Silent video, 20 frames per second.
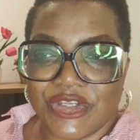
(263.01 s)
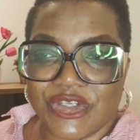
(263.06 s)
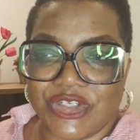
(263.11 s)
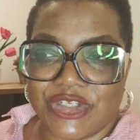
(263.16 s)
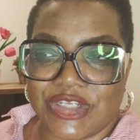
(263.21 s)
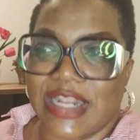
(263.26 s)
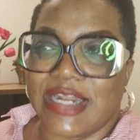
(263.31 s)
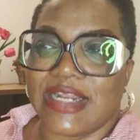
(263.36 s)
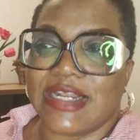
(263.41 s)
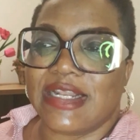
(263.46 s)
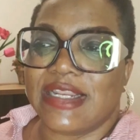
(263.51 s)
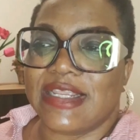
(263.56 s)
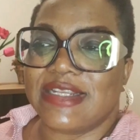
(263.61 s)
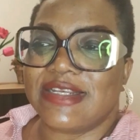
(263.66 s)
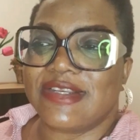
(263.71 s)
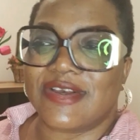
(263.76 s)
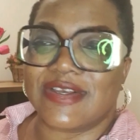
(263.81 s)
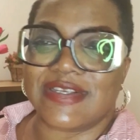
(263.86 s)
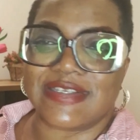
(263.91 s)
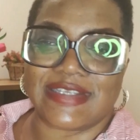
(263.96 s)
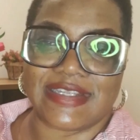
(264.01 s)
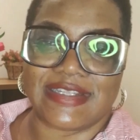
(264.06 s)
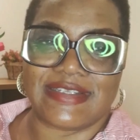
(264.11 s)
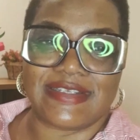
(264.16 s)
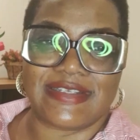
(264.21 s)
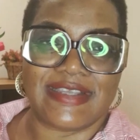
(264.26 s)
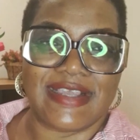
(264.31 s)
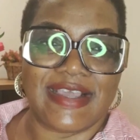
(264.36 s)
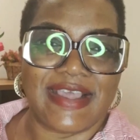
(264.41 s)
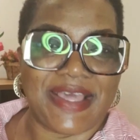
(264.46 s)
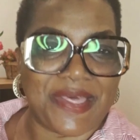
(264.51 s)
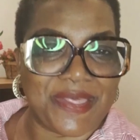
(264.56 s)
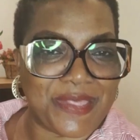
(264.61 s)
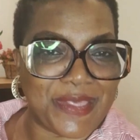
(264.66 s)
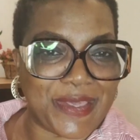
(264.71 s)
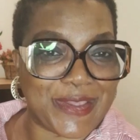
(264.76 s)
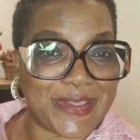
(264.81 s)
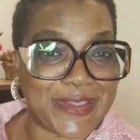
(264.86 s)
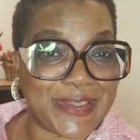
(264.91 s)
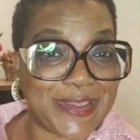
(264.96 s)
Gently does it.
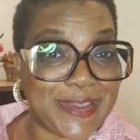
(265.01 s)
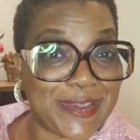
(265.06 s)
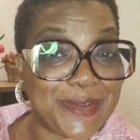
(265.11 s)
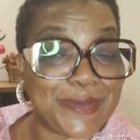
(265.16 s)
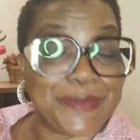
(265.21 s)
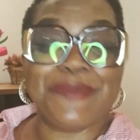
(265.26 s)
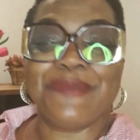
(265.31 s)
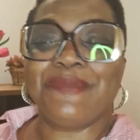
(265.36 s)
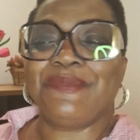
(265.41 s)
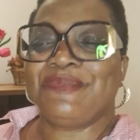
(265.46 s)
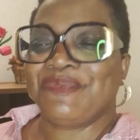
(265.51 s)
Thank you.